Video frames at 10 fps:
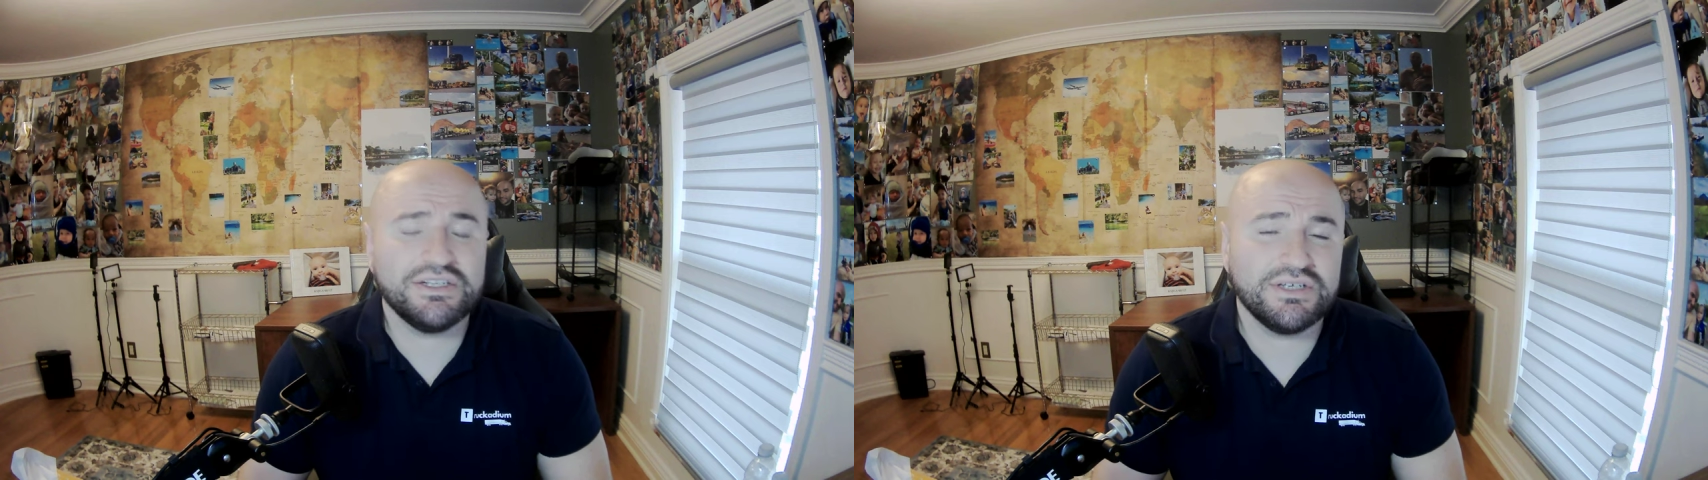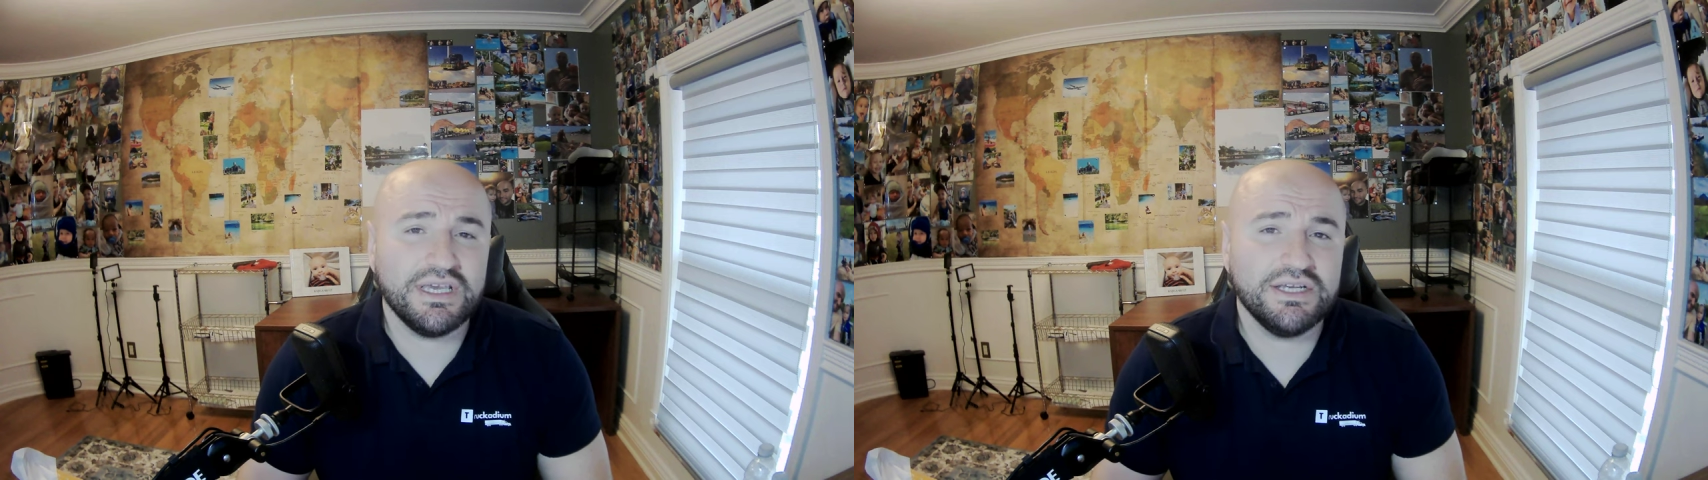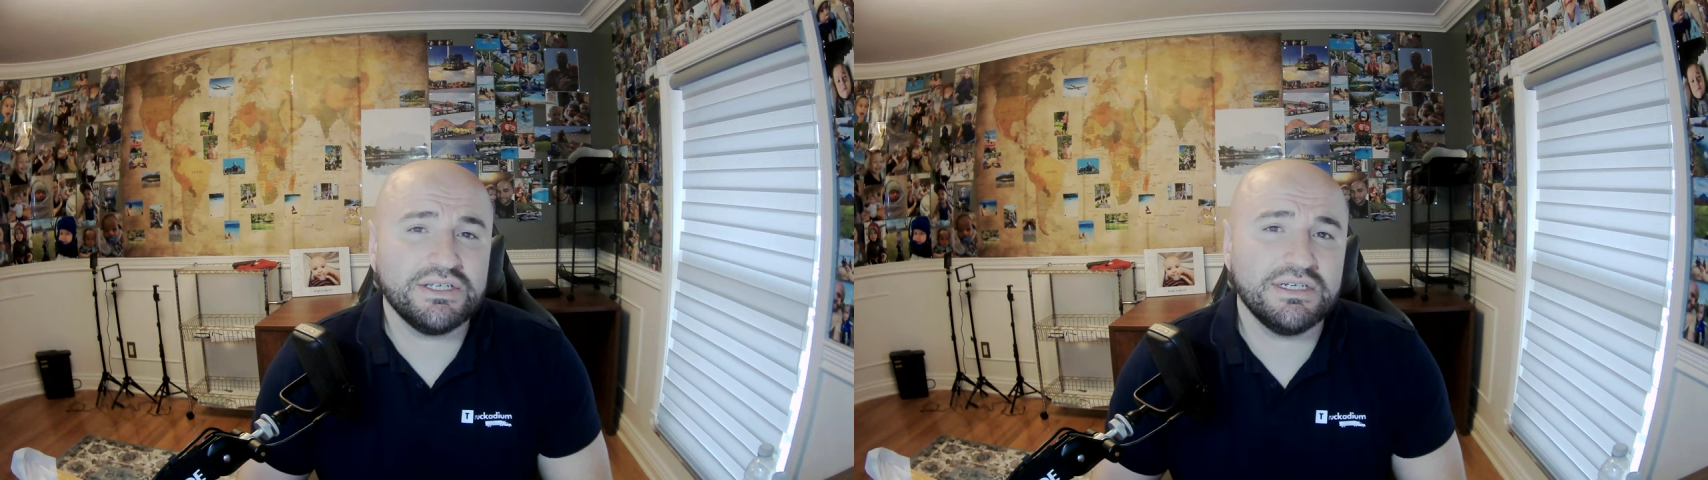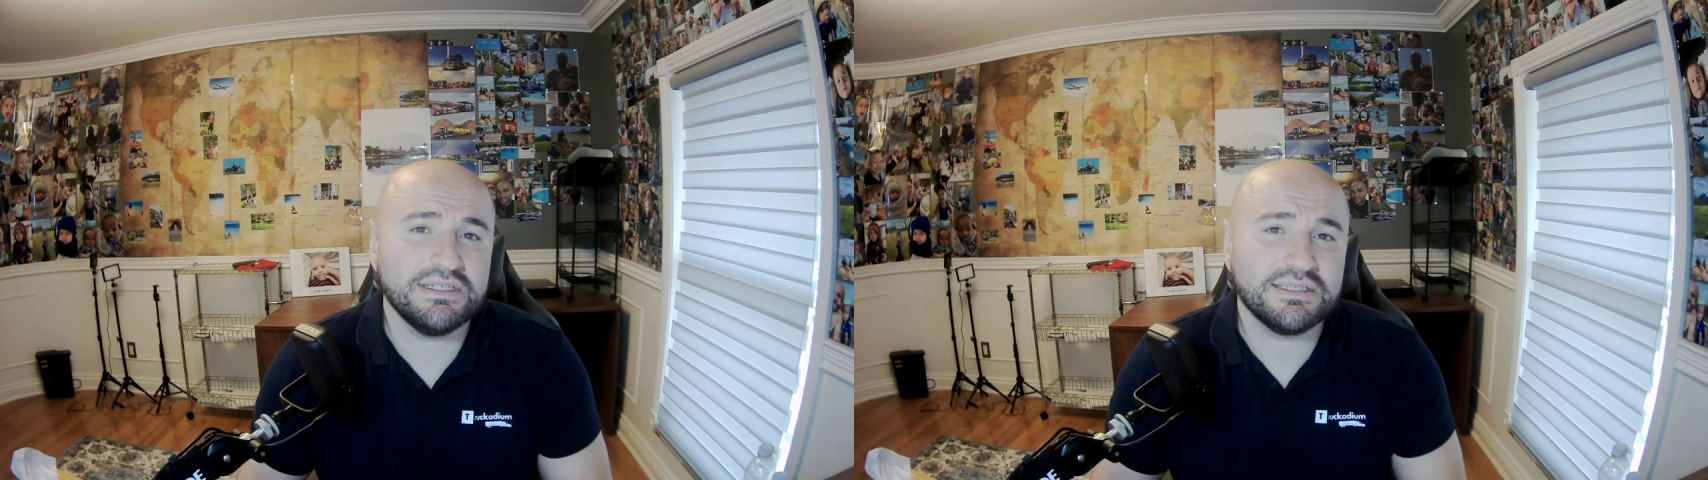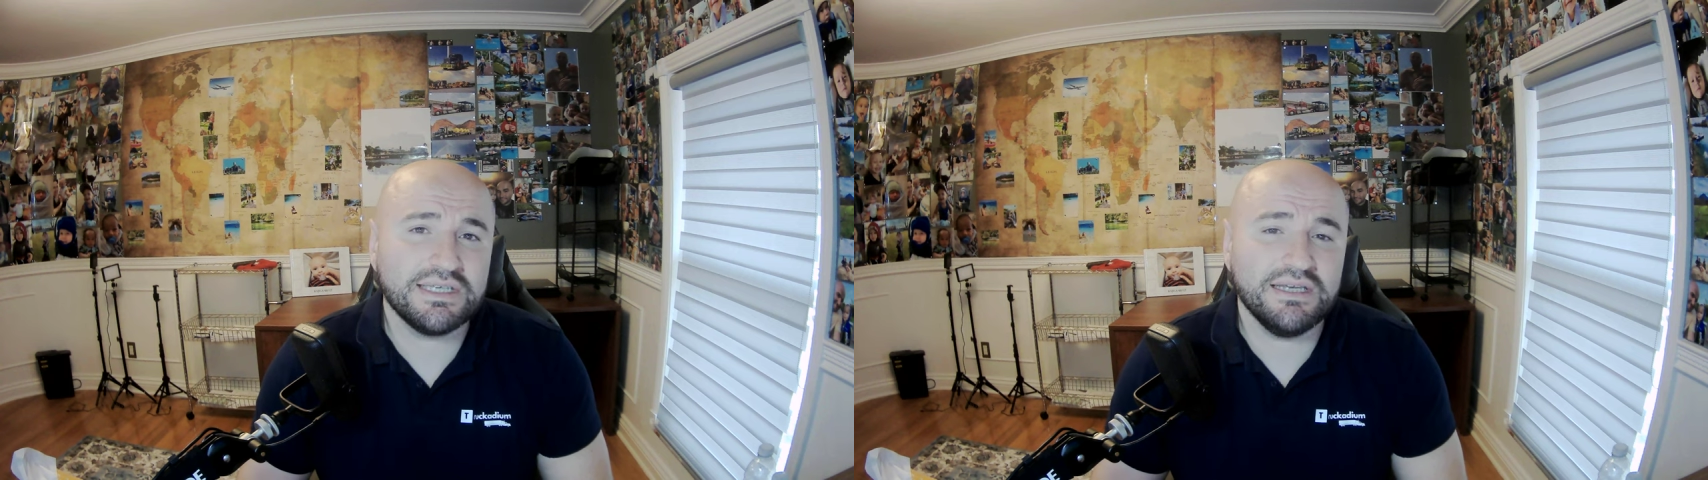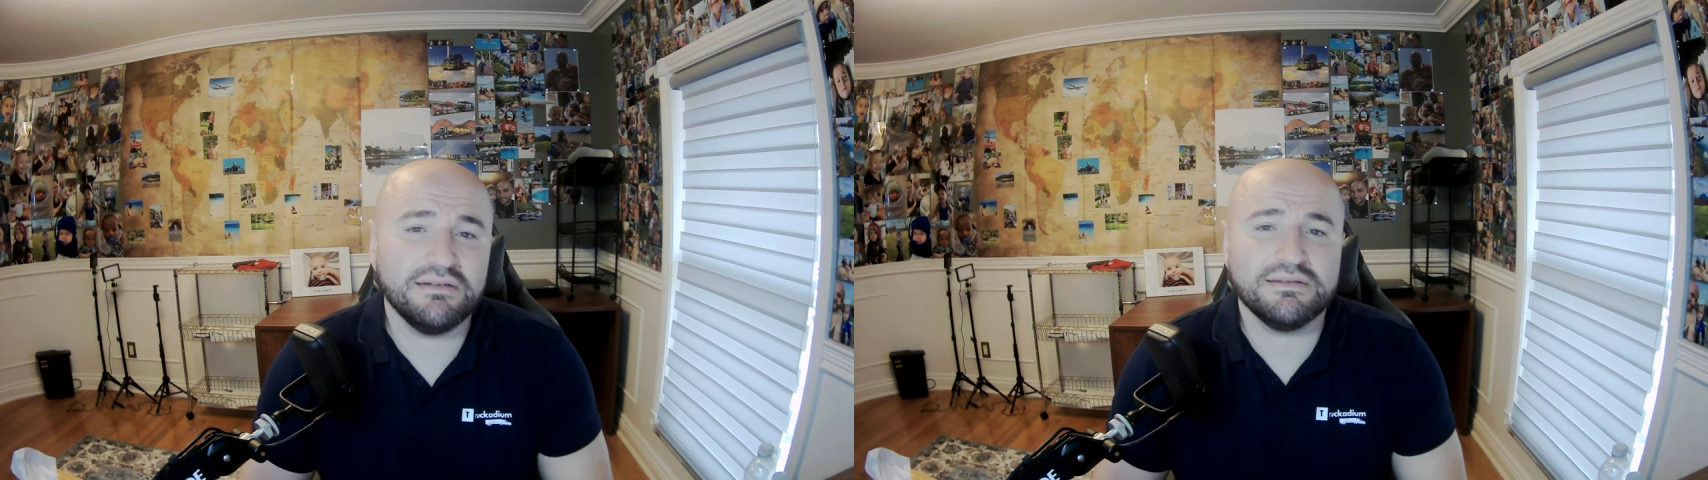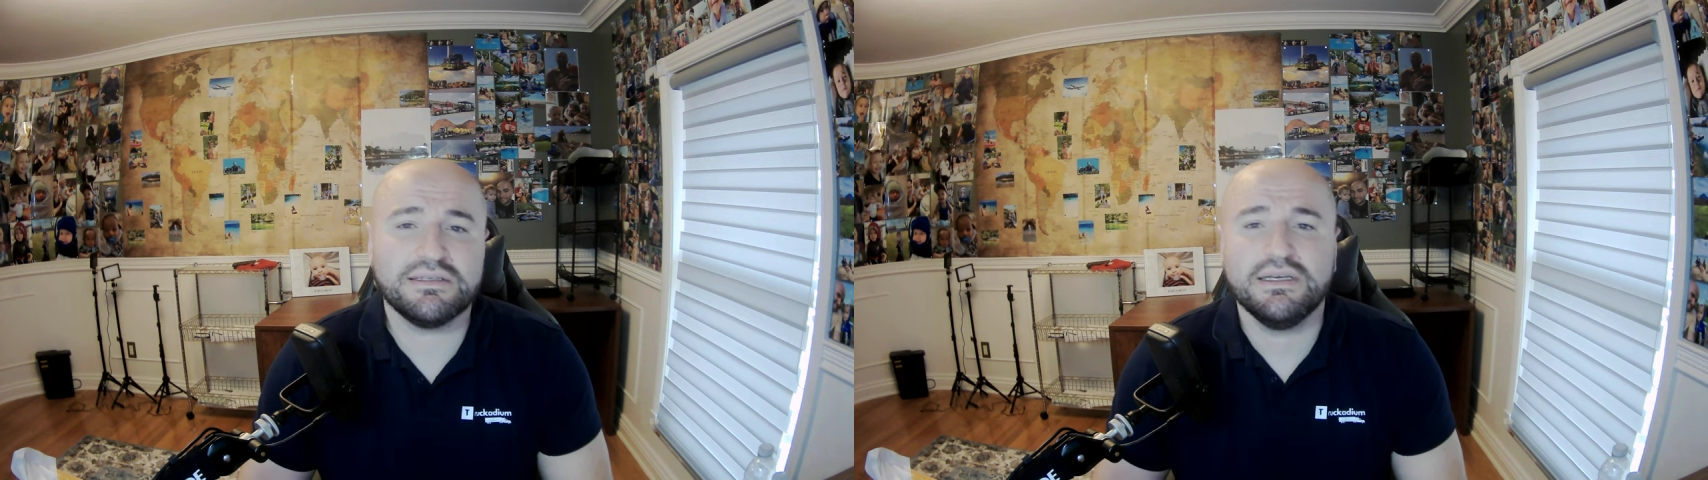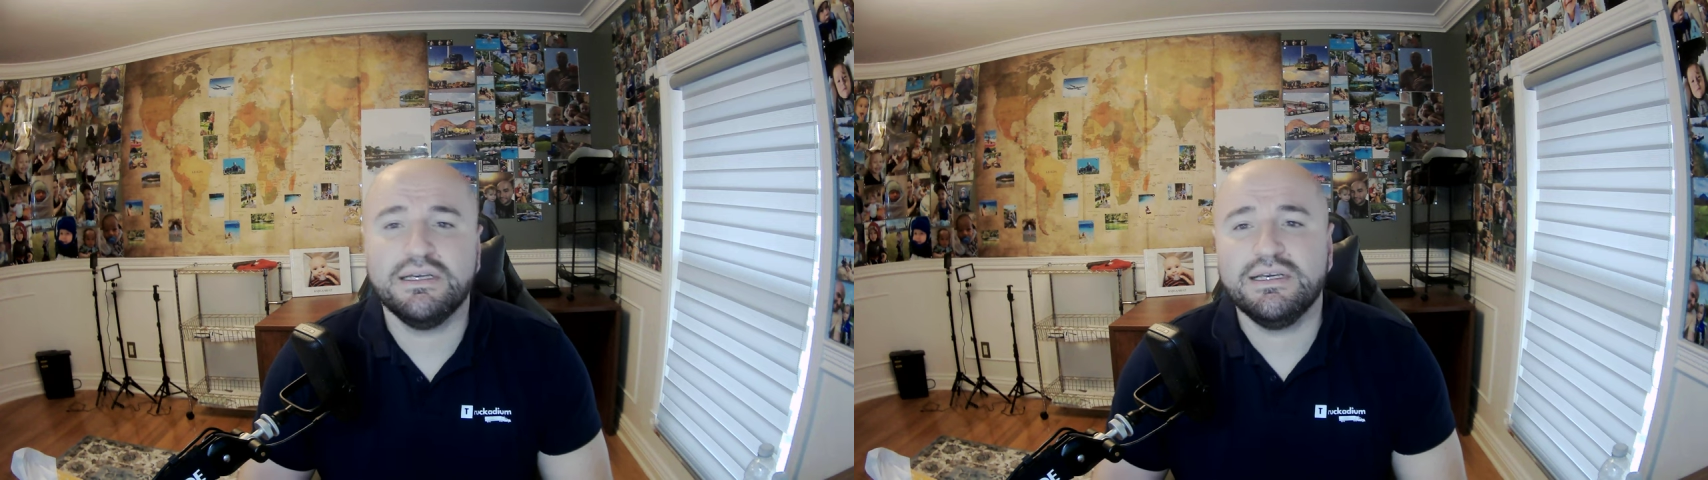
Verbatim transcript: education and skills